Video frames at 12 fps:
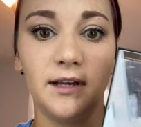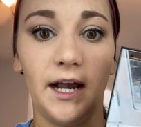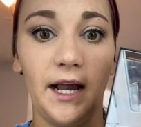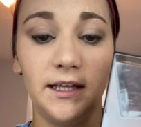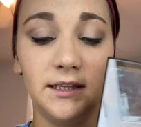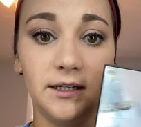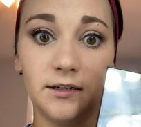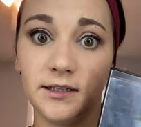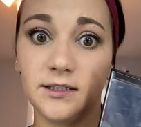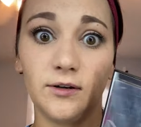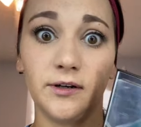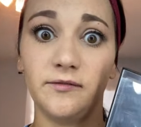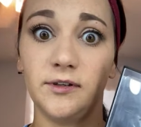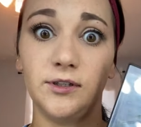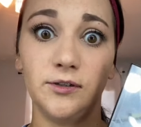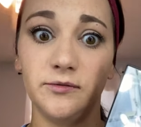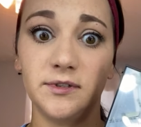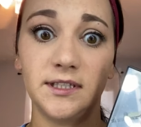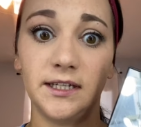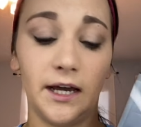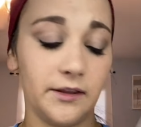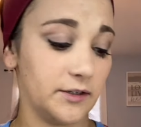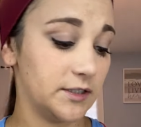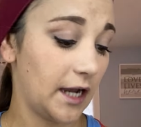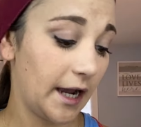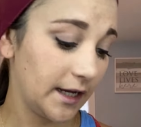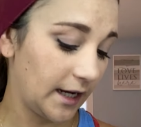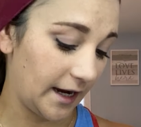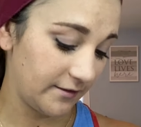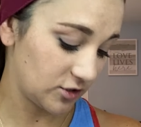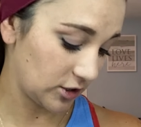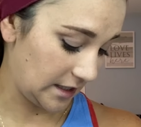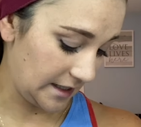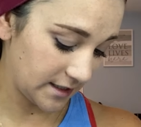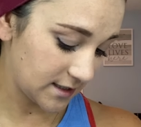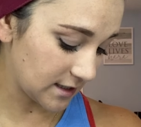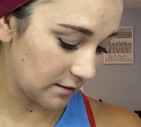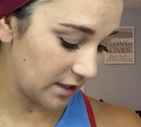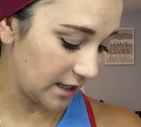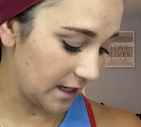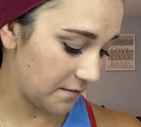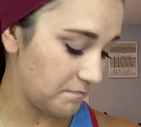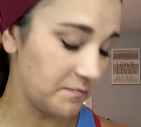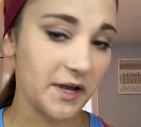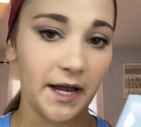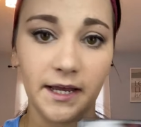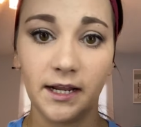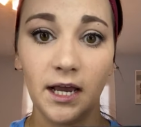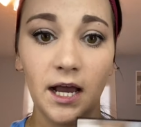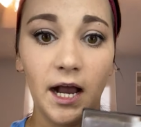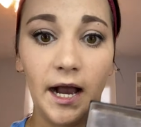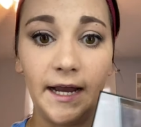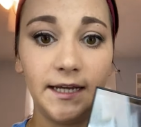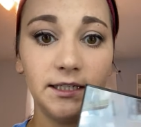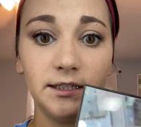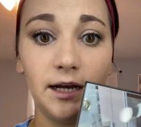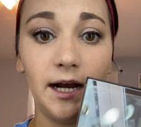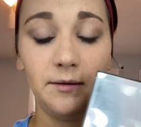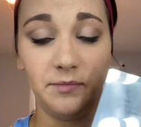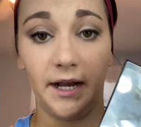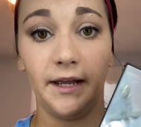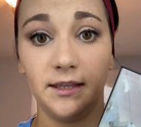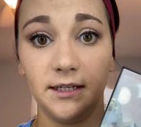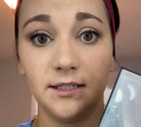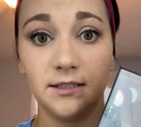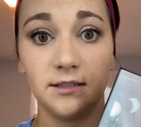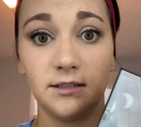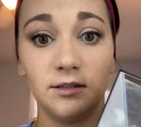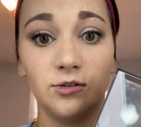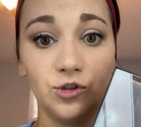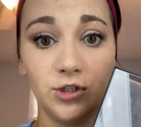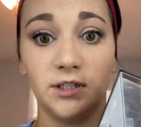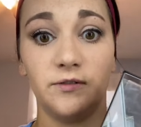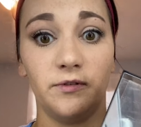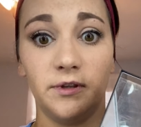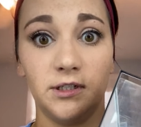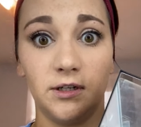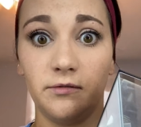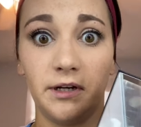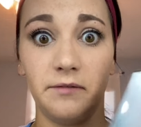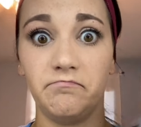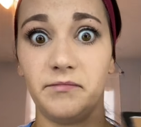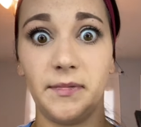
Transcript: I literally don't even use the others. I've tried some of them, but I buy this just for the donut.